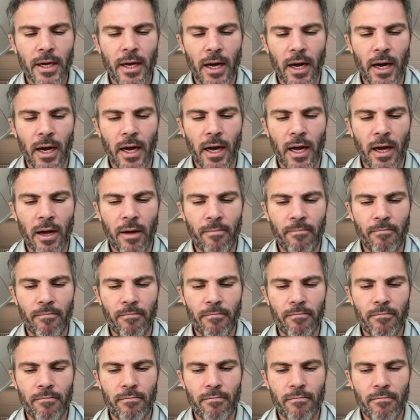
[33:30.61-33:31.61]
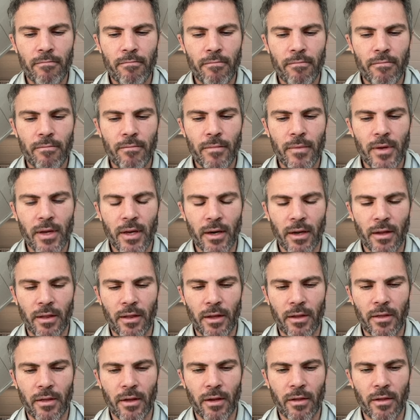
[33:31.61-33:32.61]
I
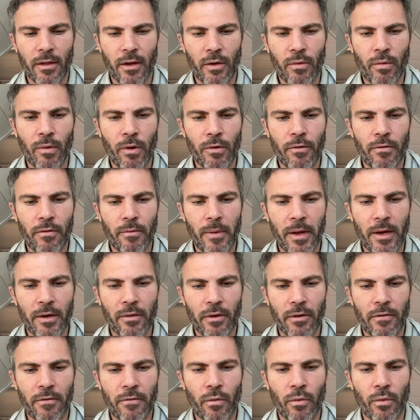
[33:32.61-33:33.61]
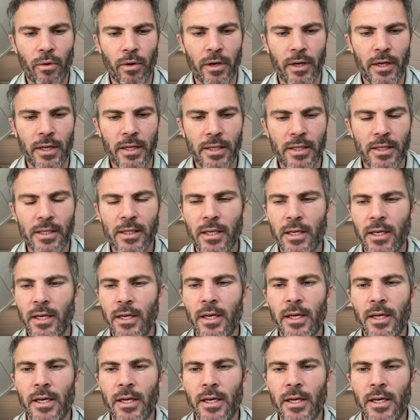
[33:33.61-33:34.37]
think the quote from Henry Ford is